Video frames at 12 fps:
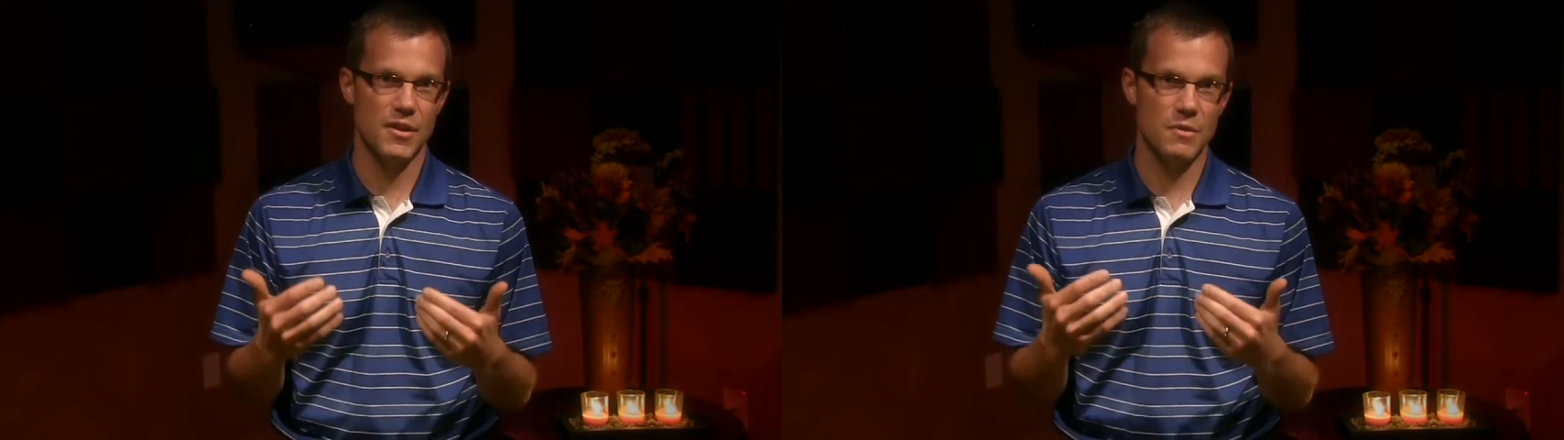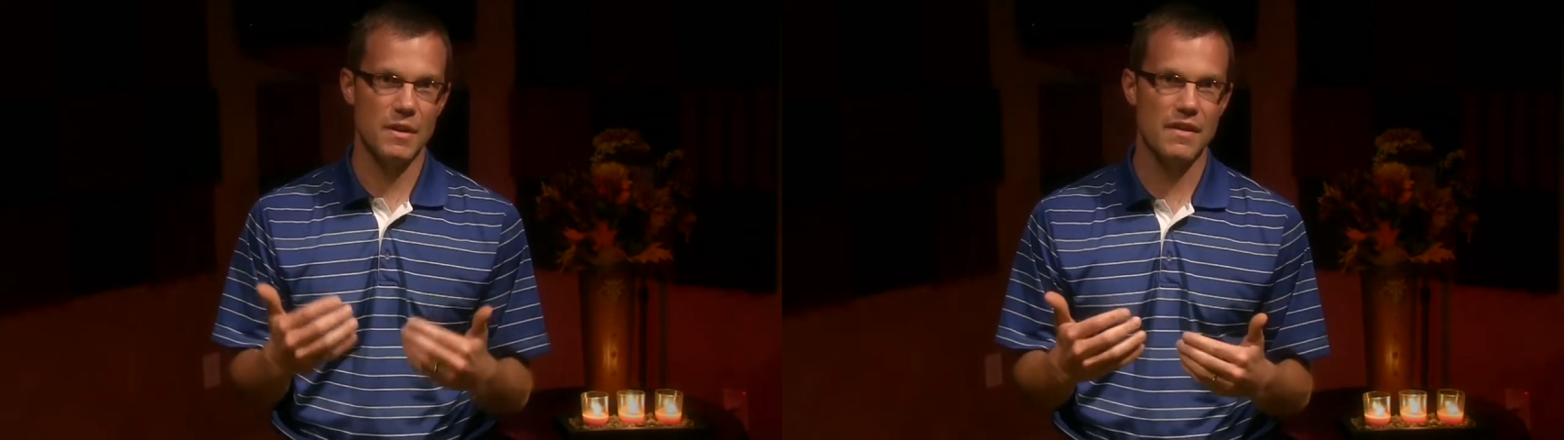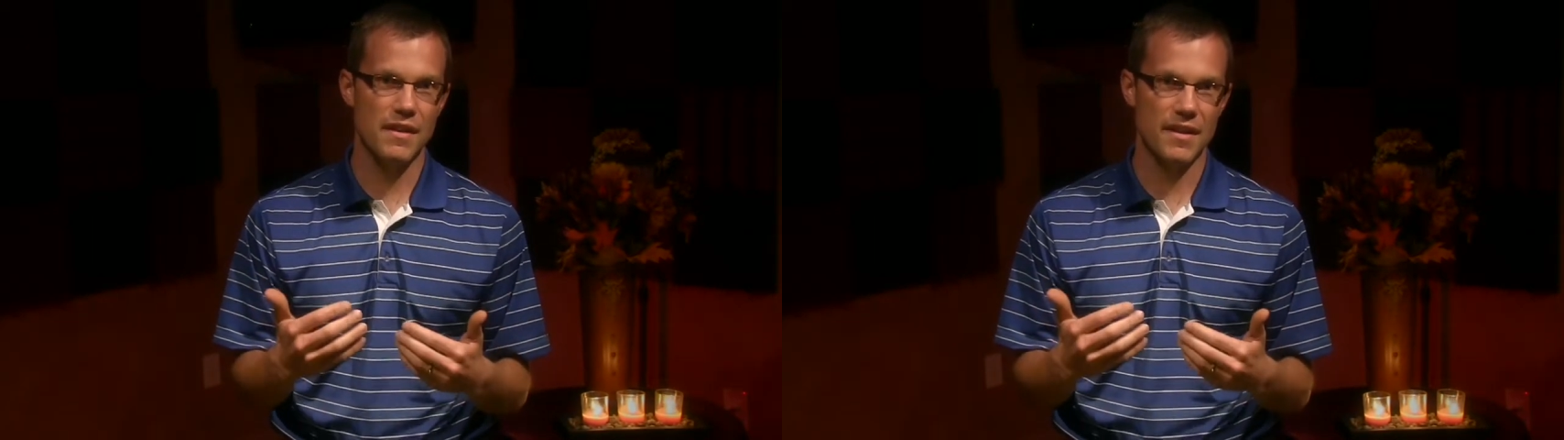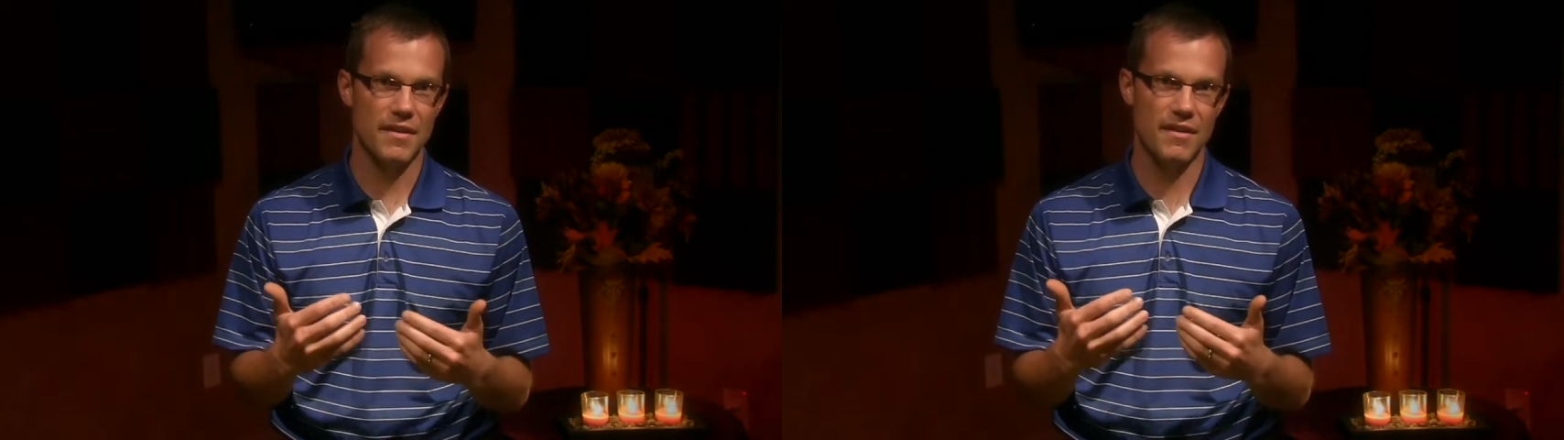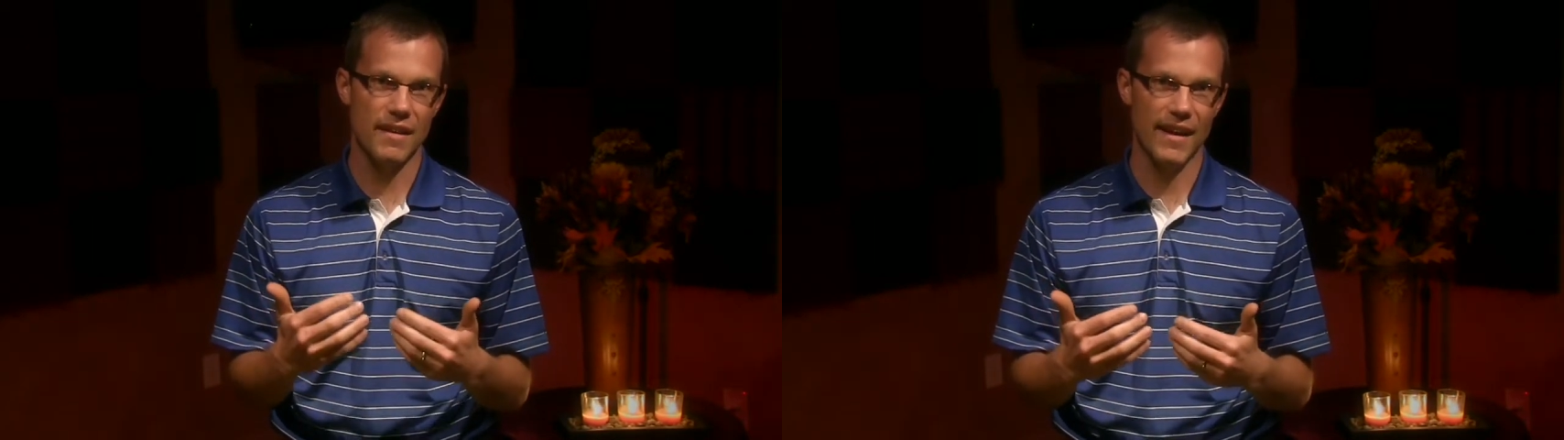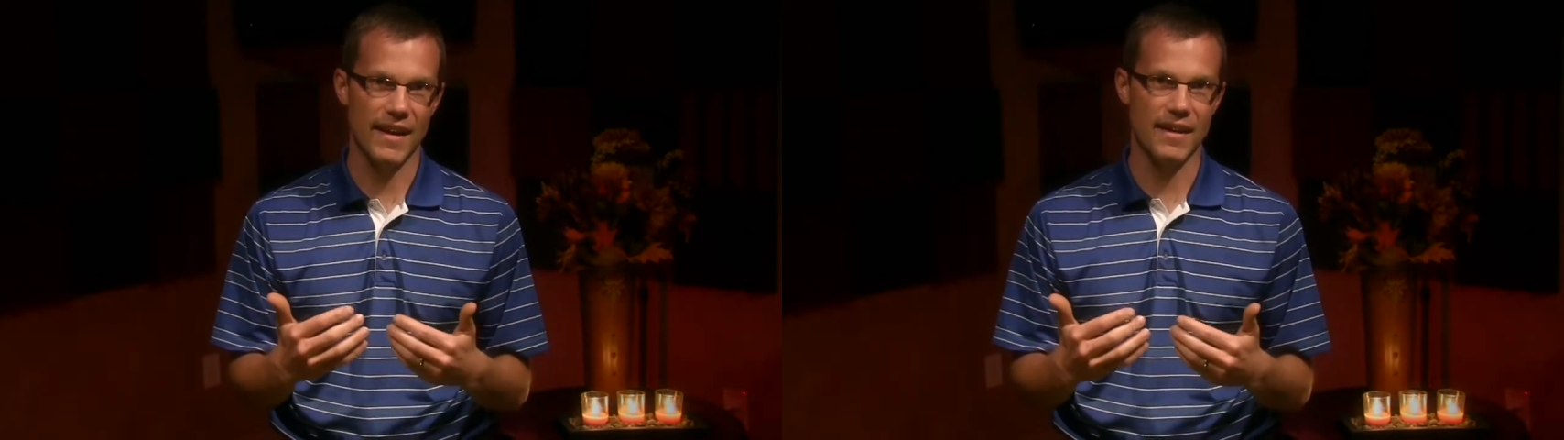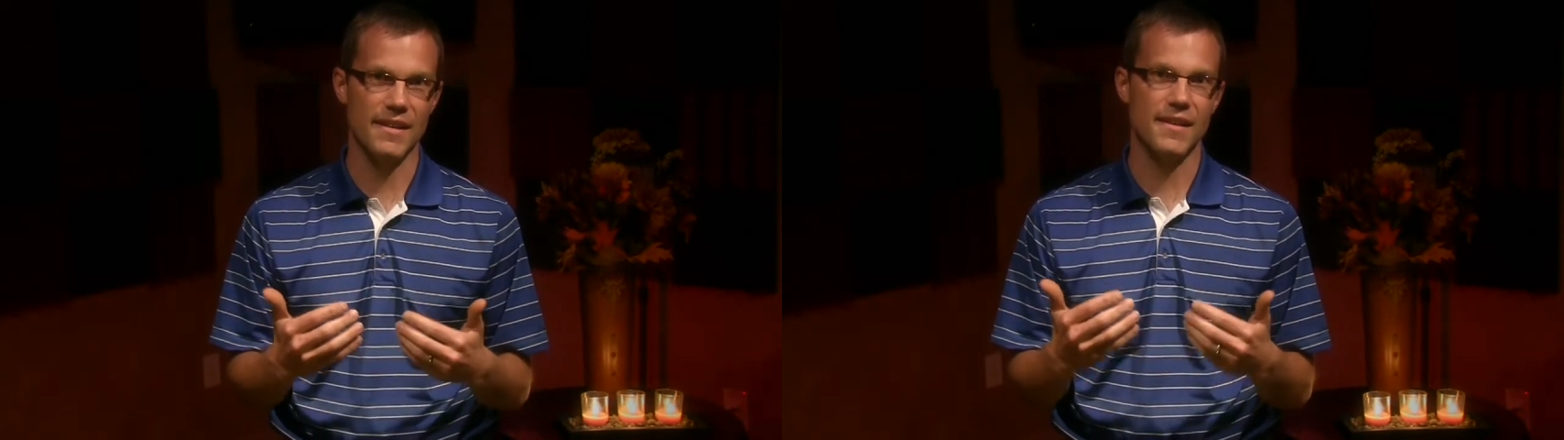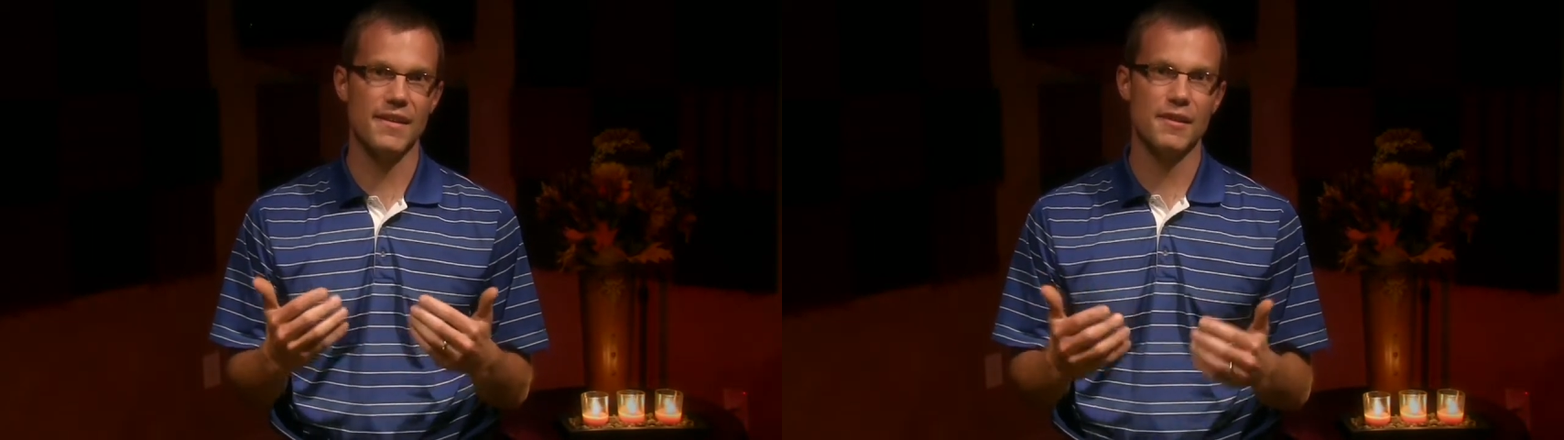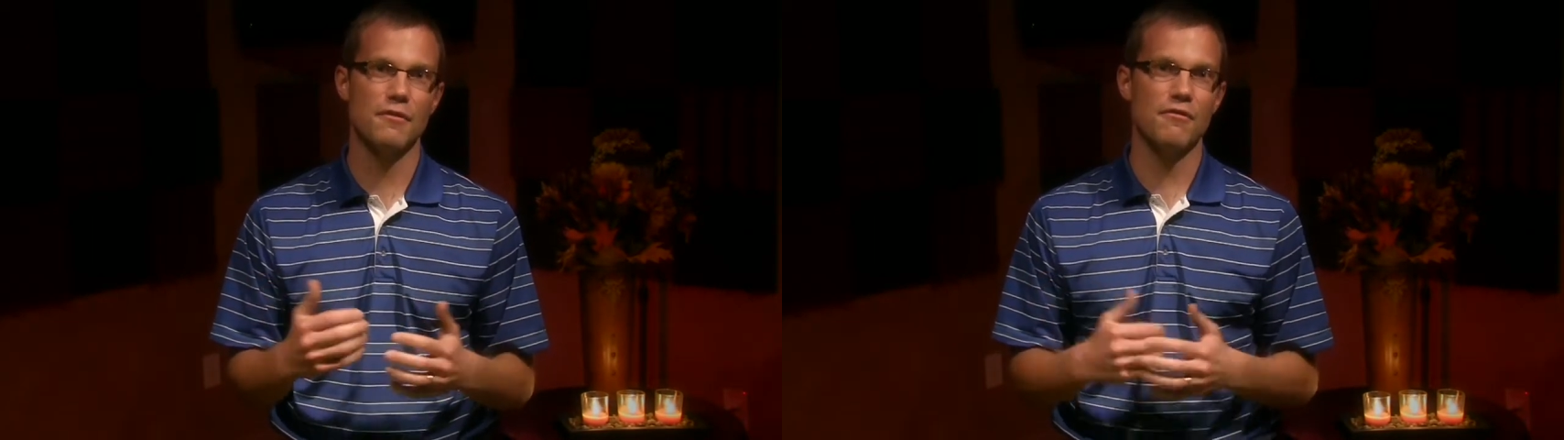with us and
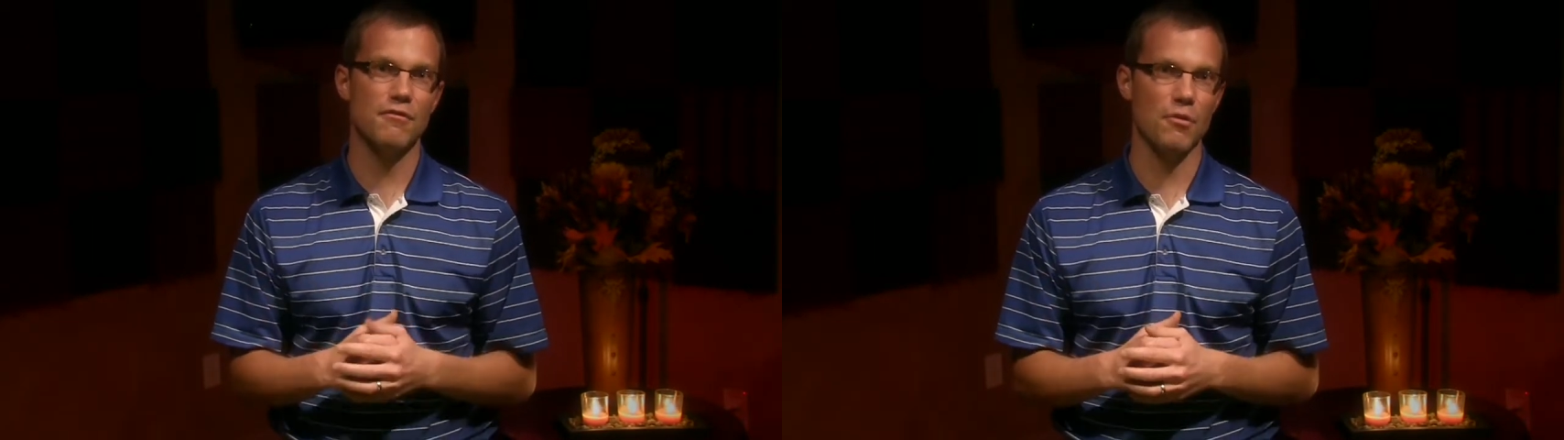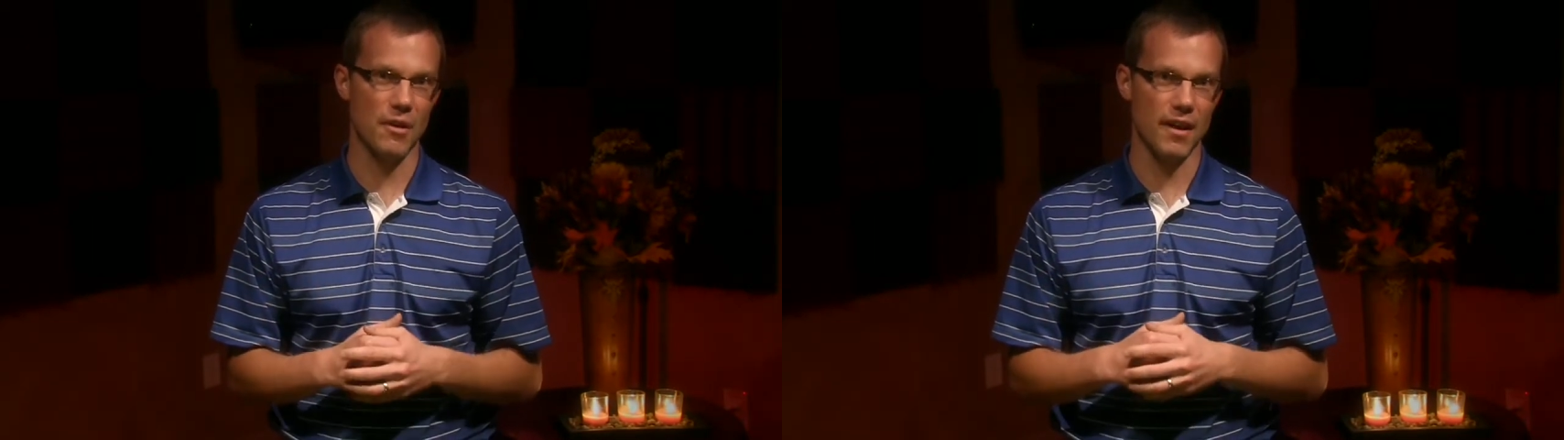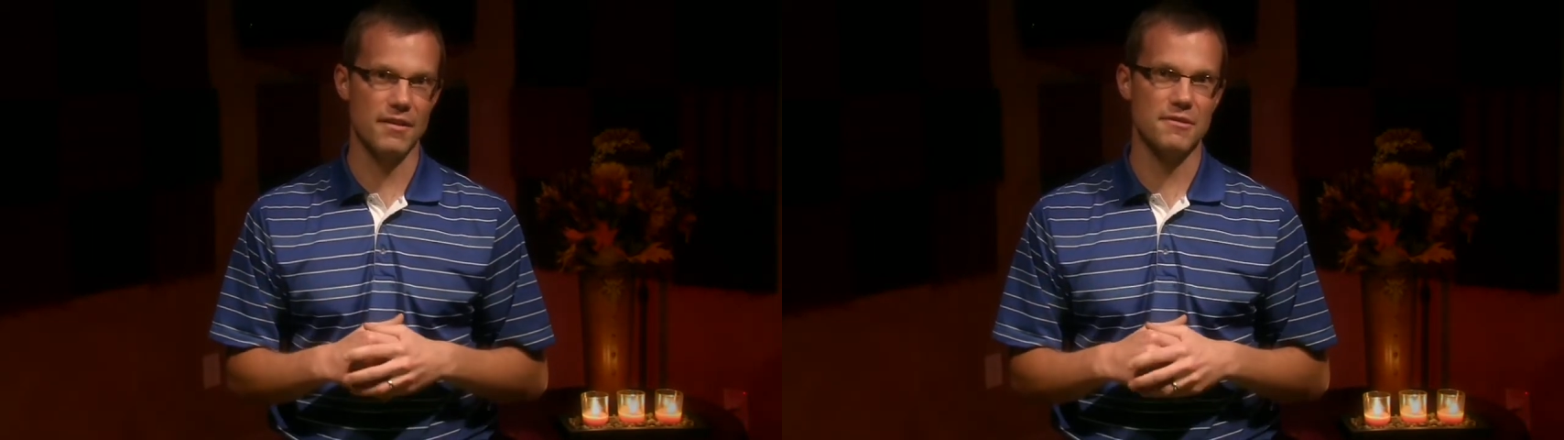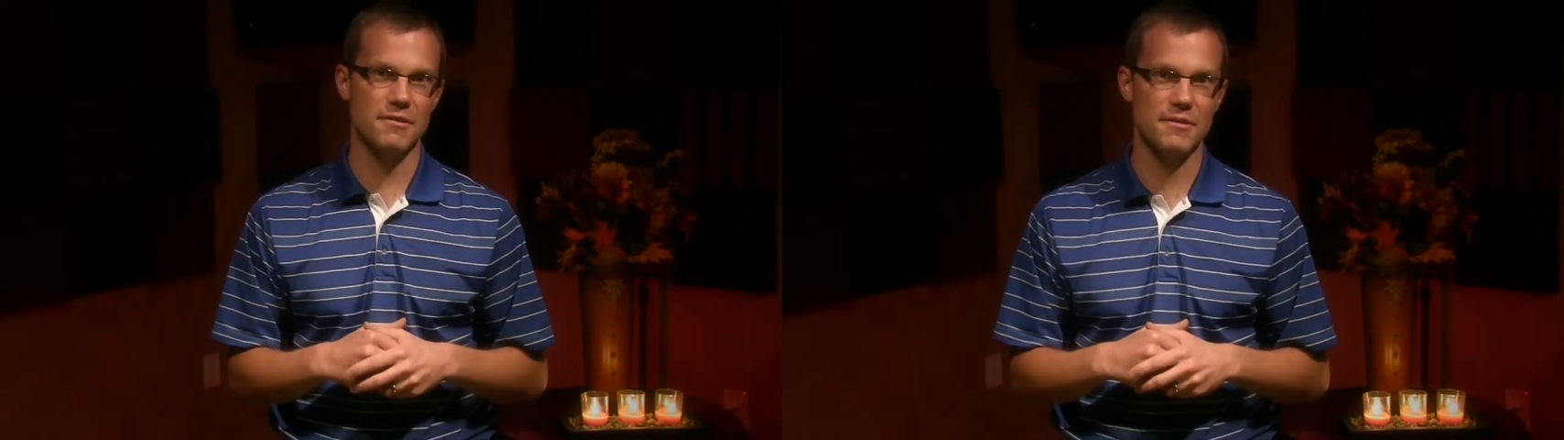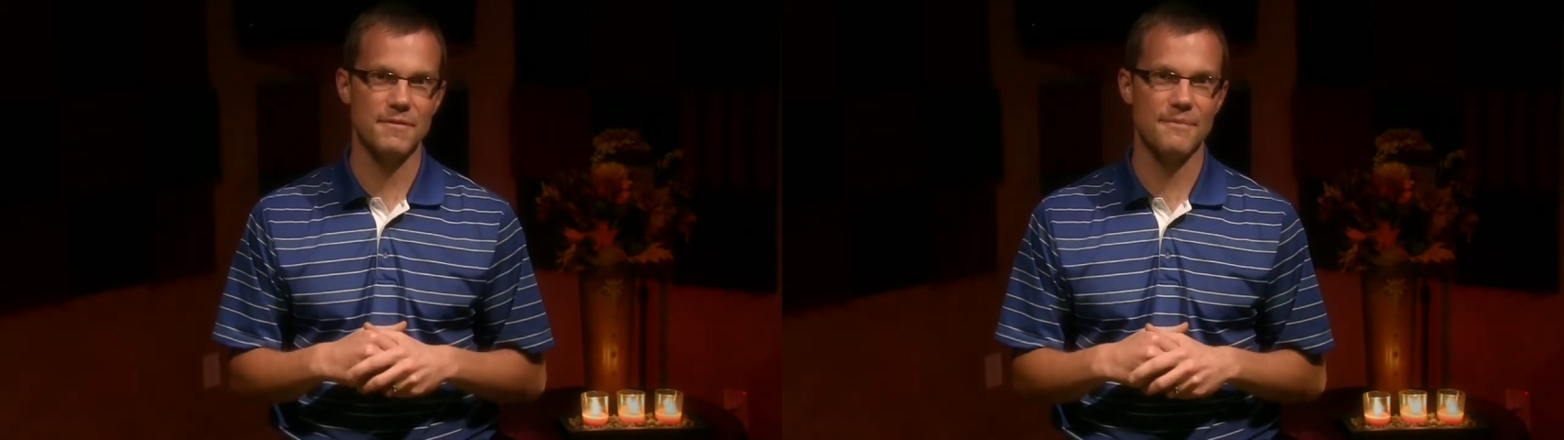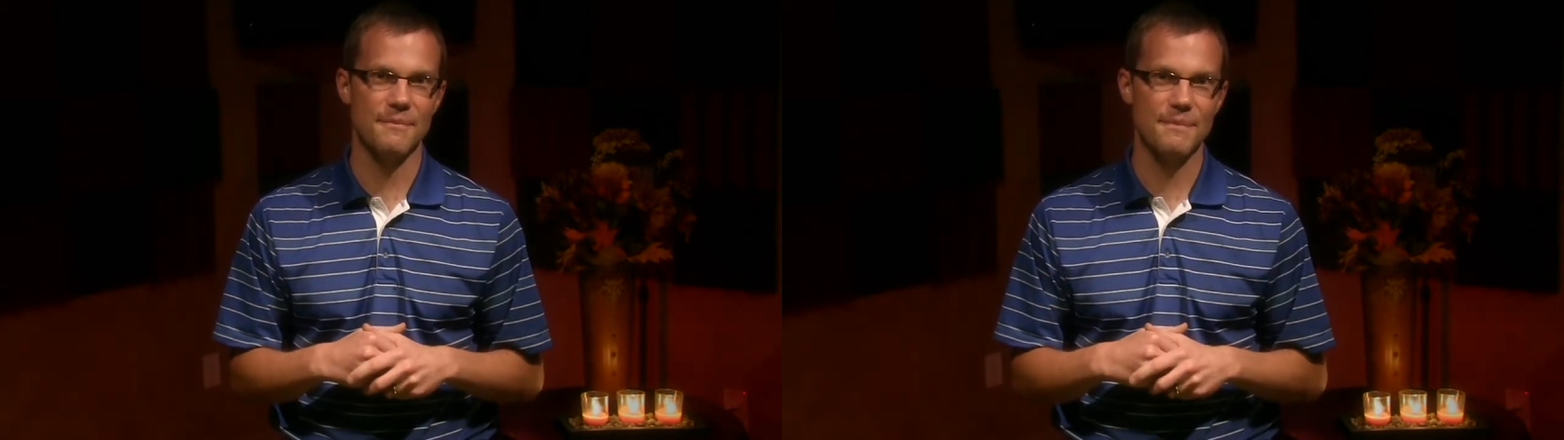for us.